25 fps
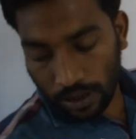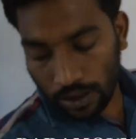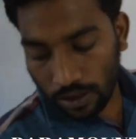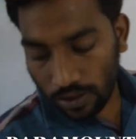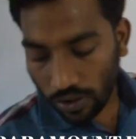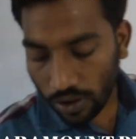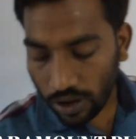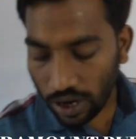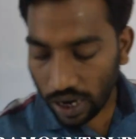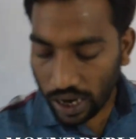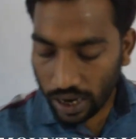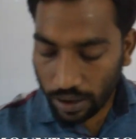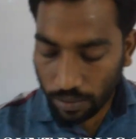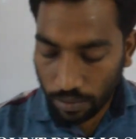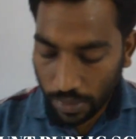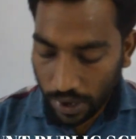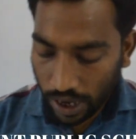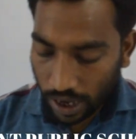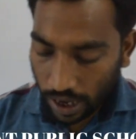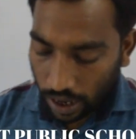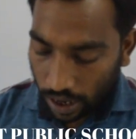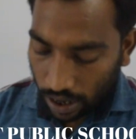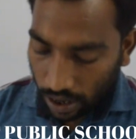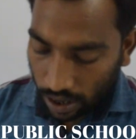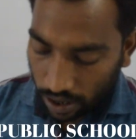So let
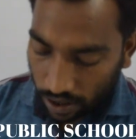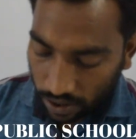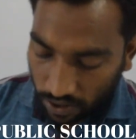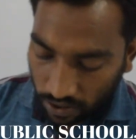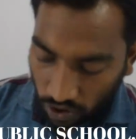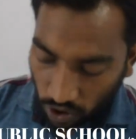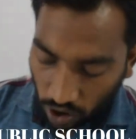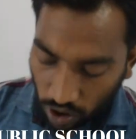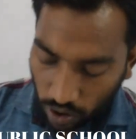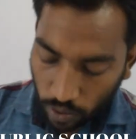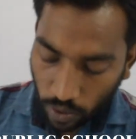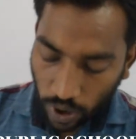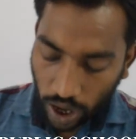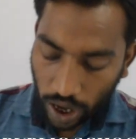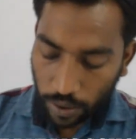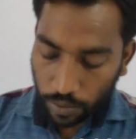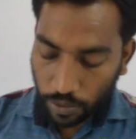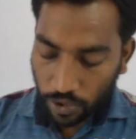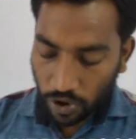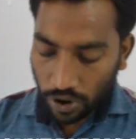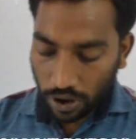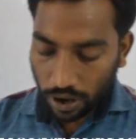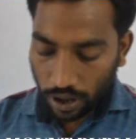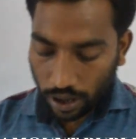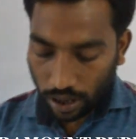me solve one
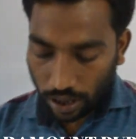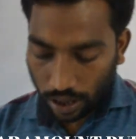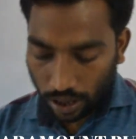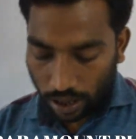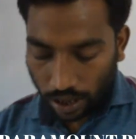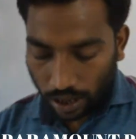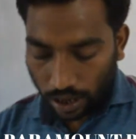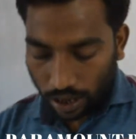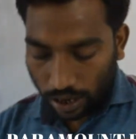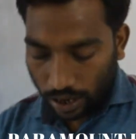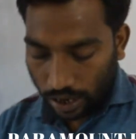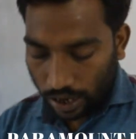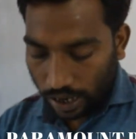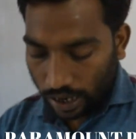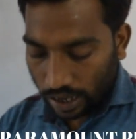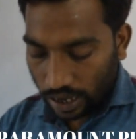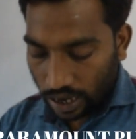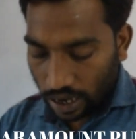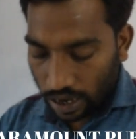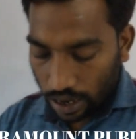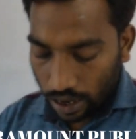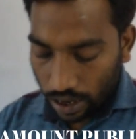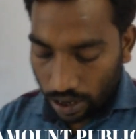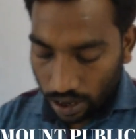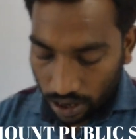more
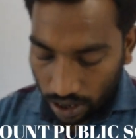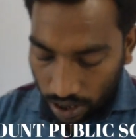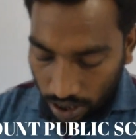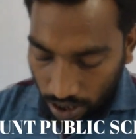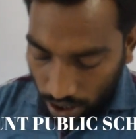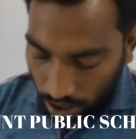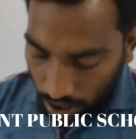little